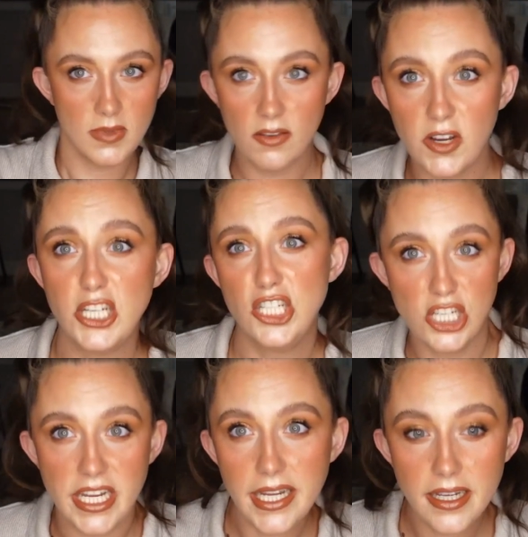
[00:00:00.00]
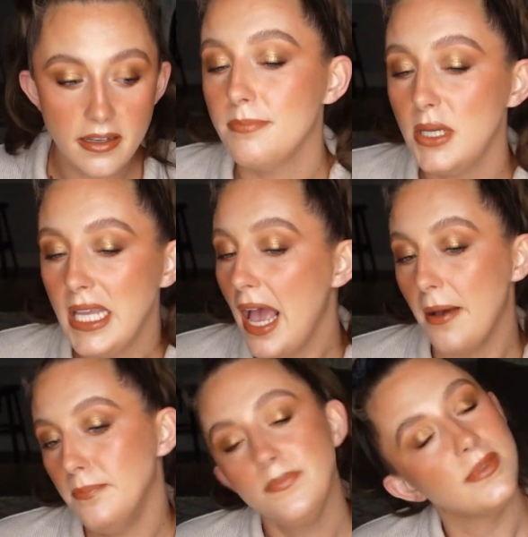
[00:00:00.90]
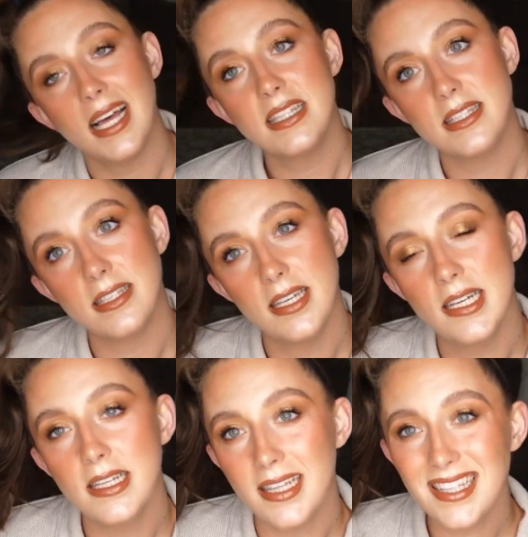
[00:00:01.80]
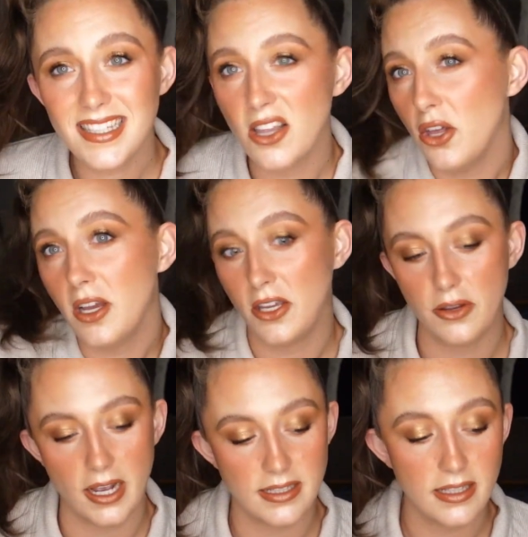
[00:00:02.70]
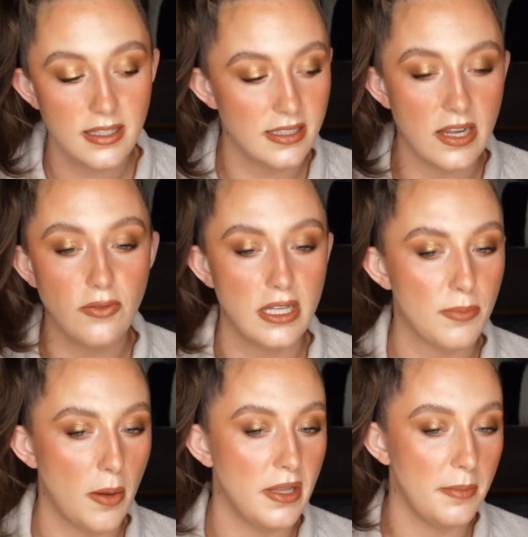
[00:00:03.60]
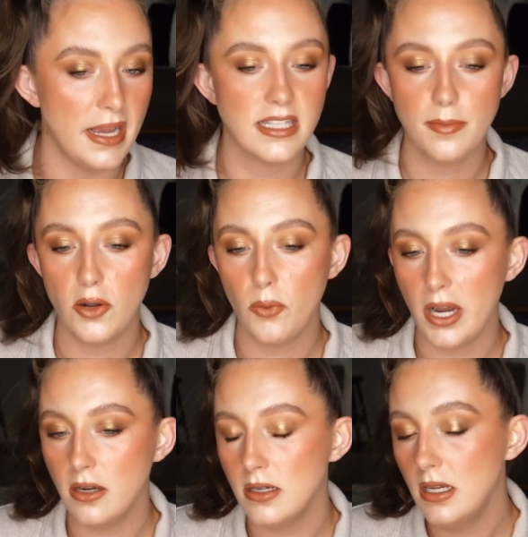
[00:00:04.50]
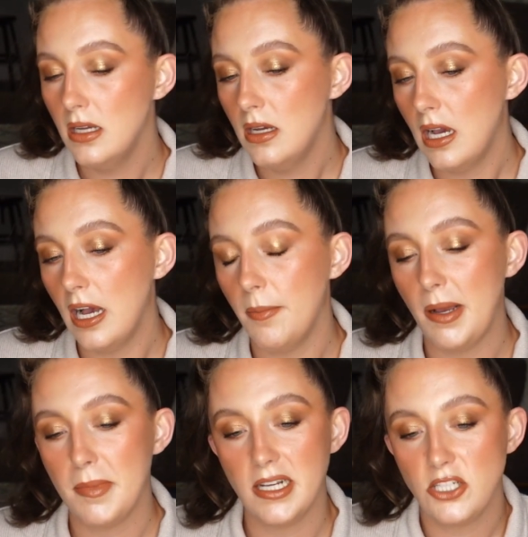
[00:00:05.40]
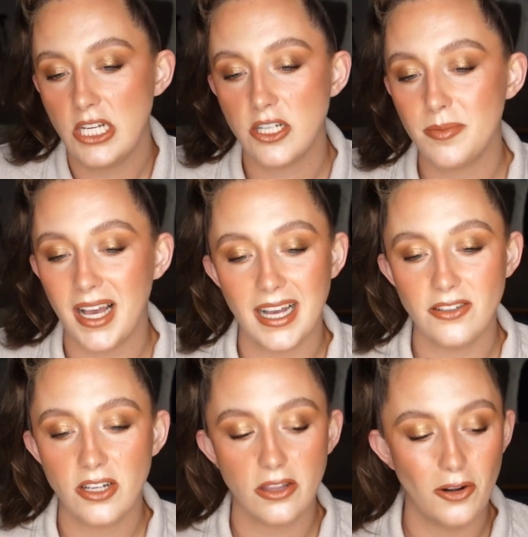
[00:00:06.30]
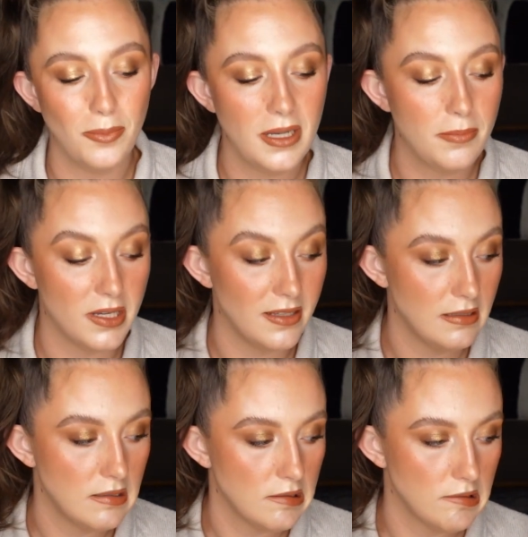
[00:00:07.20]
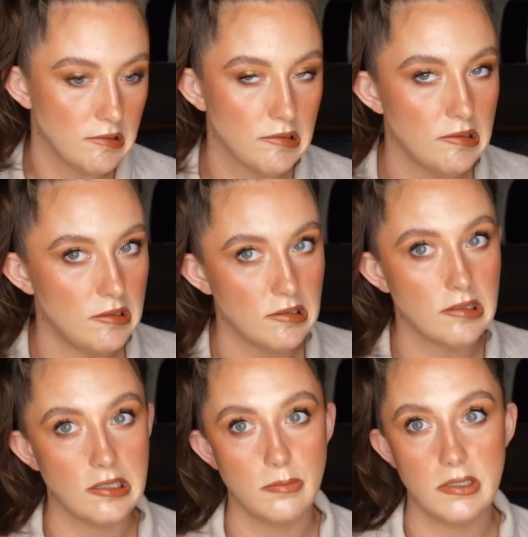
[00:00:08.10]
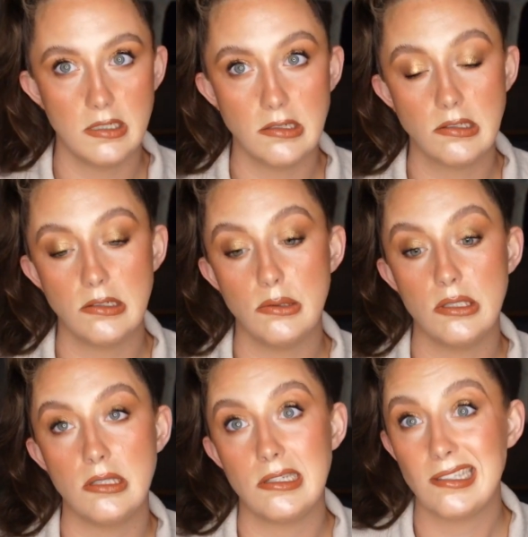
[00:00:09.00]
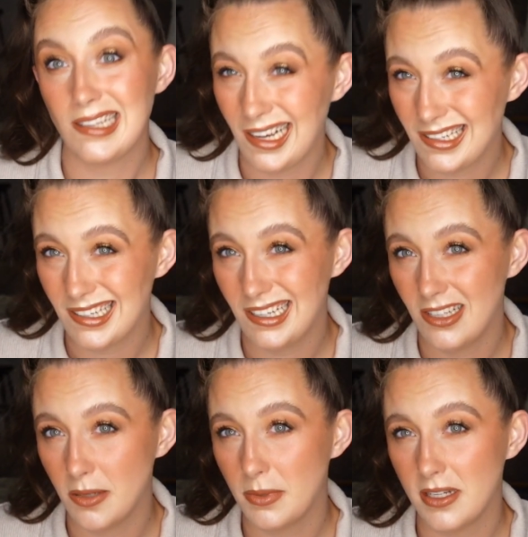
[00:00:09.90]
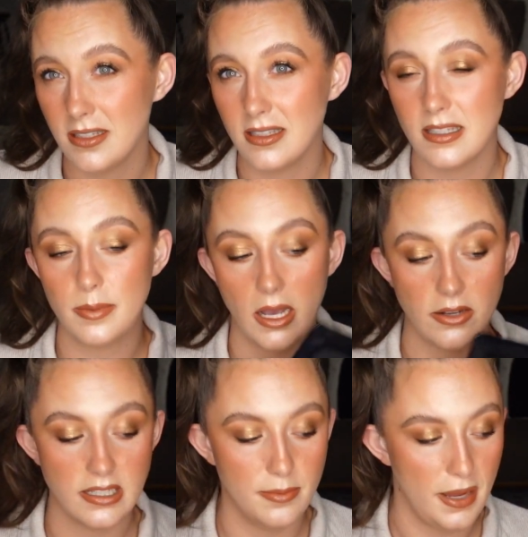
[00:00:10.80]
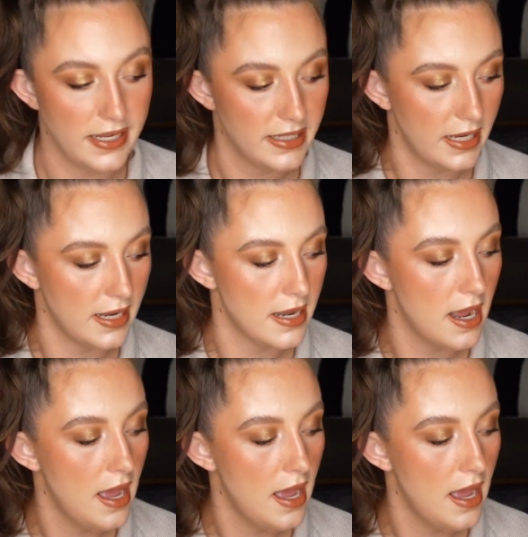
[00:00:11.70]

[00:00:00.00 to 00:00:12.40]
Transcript: Very chic. But yeah, that's the look, you guys. This is definitely probably the base I'm gonna wear. I might change up the eye look a little bit, but honestly, I might just do this exact eye look because this palette is amazing and